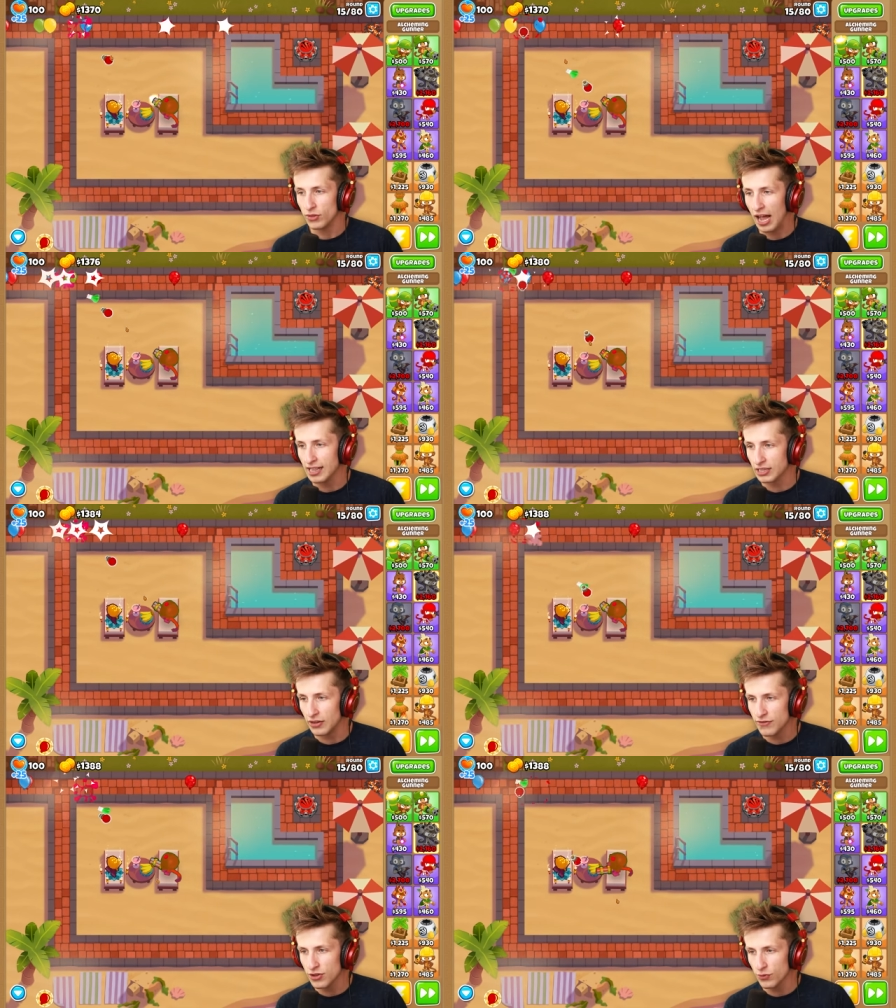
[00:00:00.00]
I
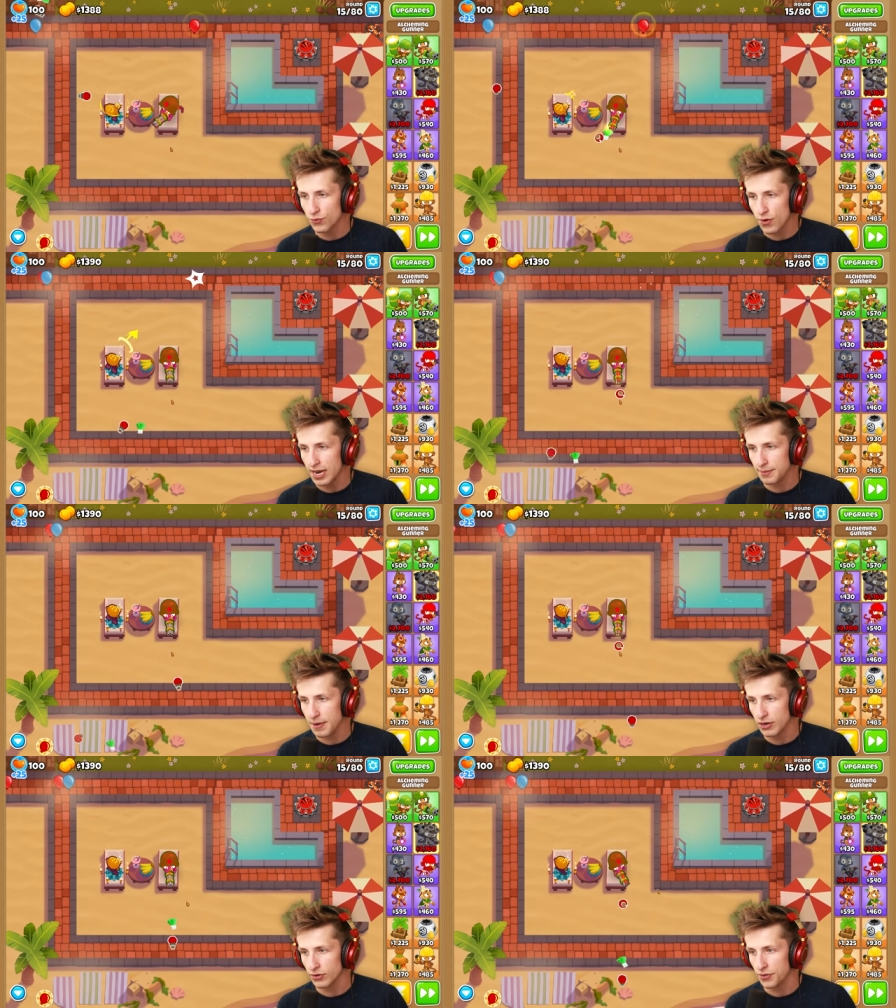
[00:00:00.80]
love the red
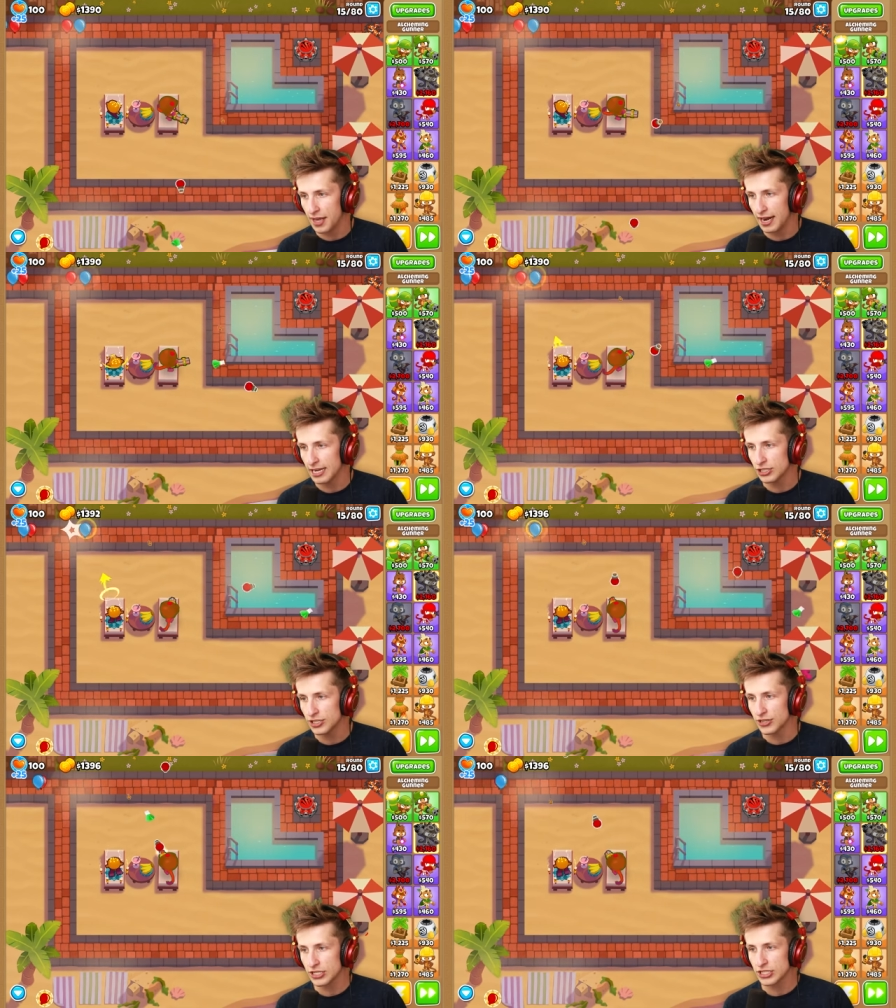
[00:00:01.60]
barrel. That actually
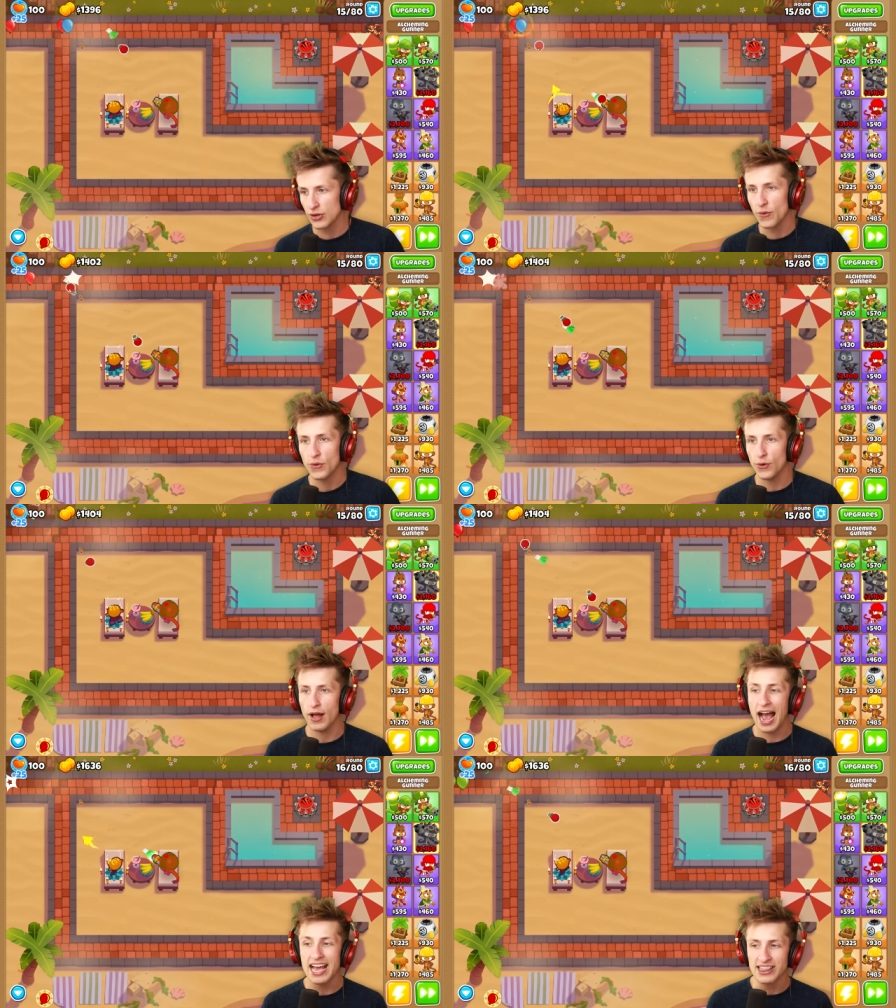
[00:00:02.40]
looks so
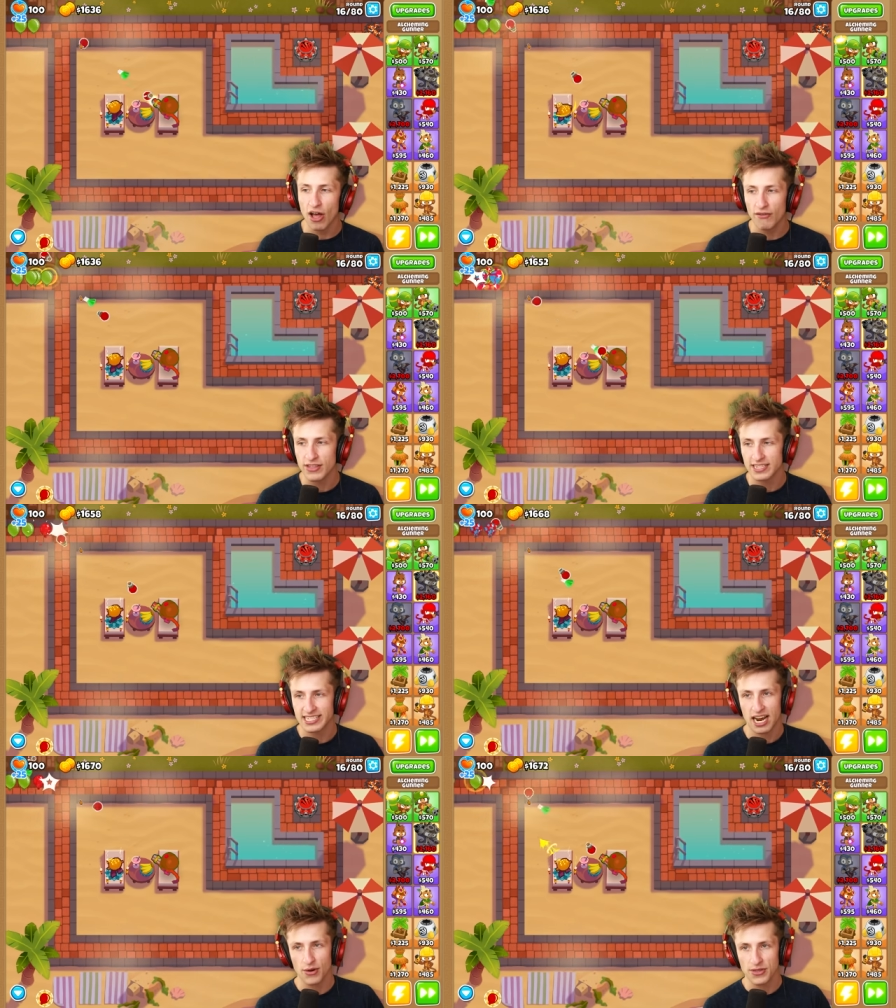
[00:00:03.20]
cool. I love this
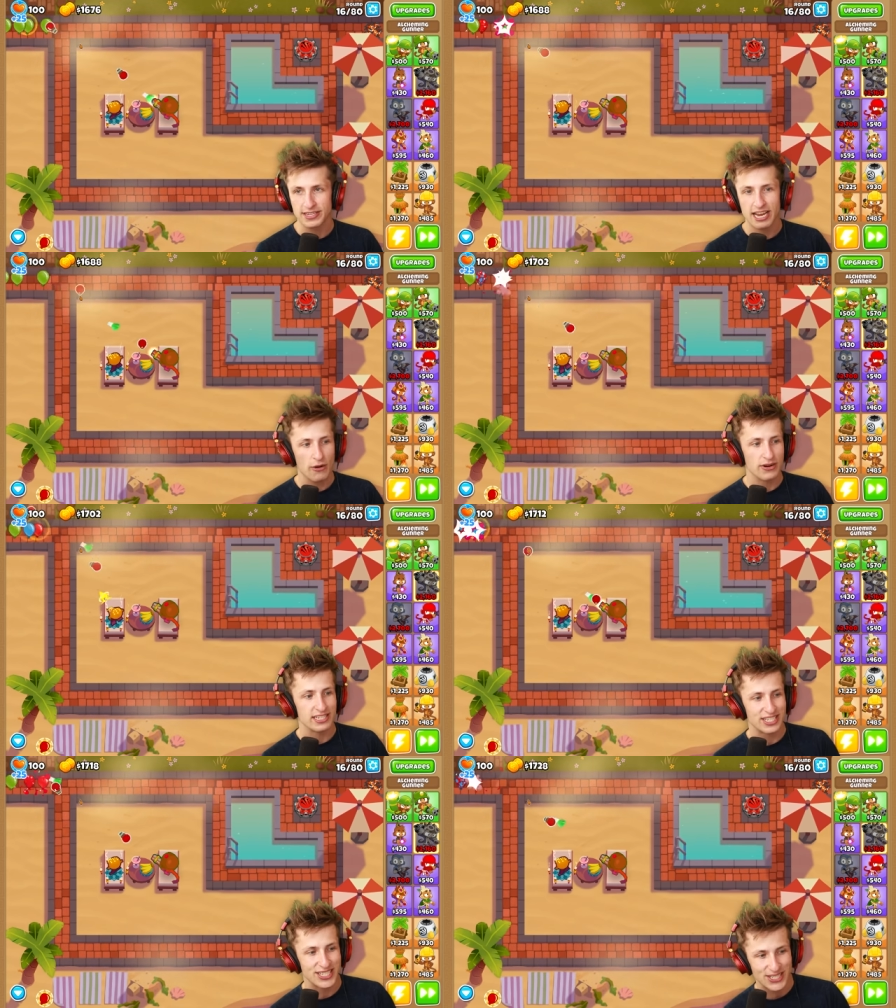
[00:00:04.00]
tower. This tower
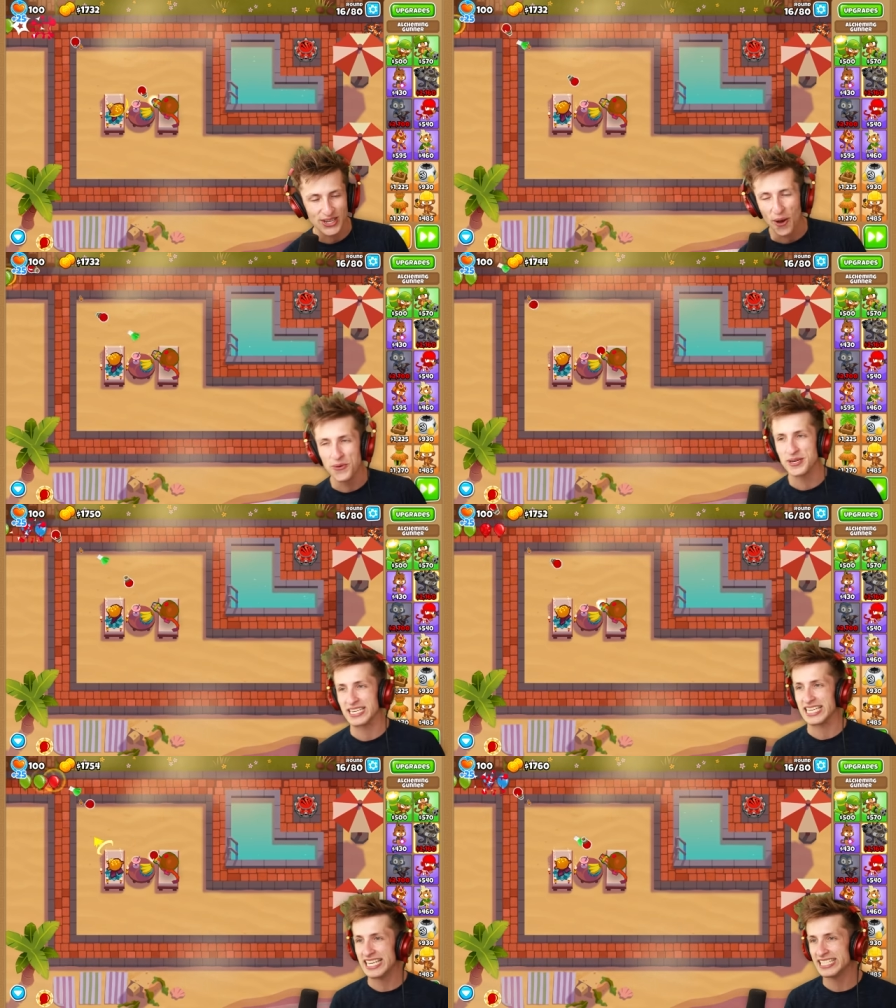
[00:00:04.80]
is so
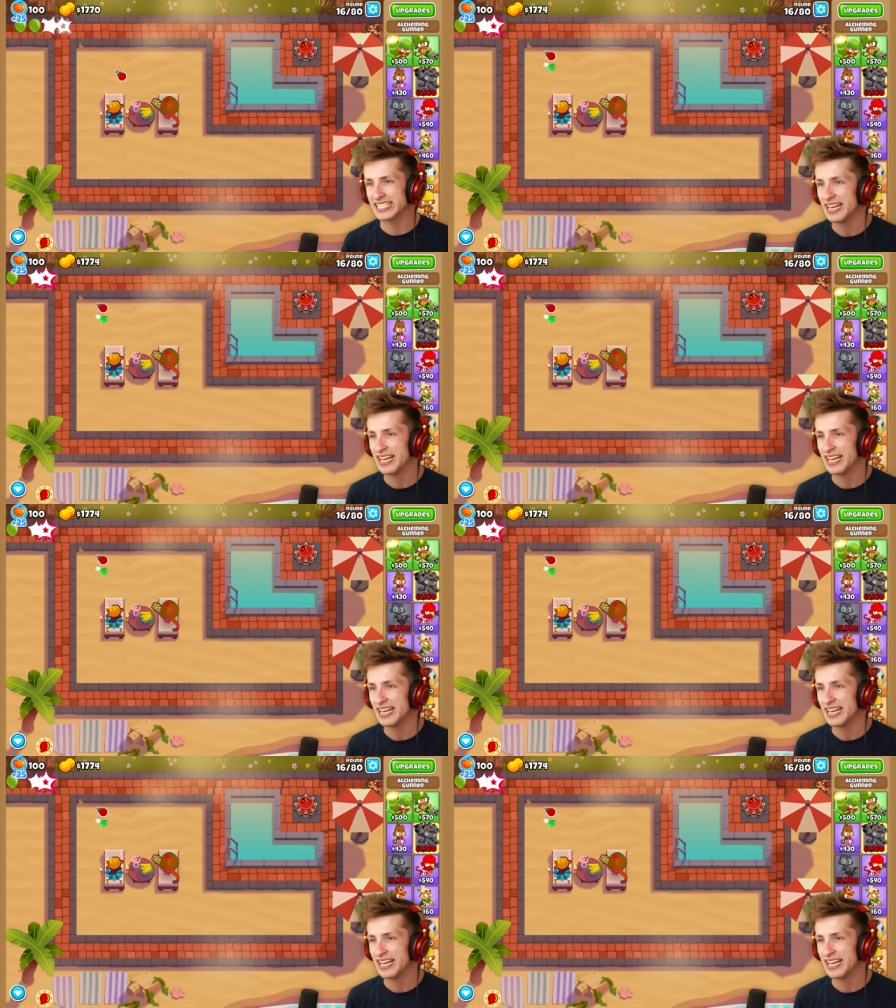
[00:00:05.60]
neat.